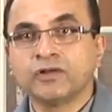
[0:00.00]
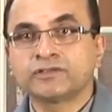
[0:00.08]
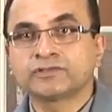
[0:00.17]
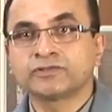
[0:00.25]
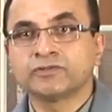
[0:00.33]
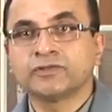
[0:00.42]

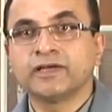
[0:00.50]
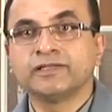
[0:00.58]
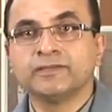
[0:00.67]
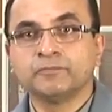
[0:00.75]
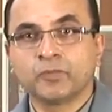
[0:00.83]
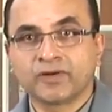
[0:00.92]
also
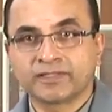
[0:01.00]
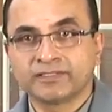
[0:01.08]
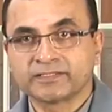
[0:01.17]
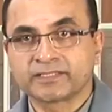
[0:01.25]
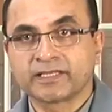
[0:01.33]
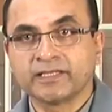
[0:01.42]
an
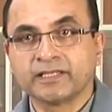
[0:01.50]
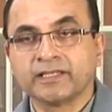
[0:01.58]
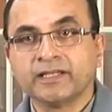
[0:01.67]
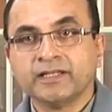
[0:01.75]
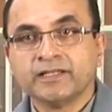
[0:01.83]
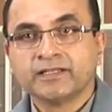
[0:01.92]
important
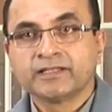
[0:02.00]
skill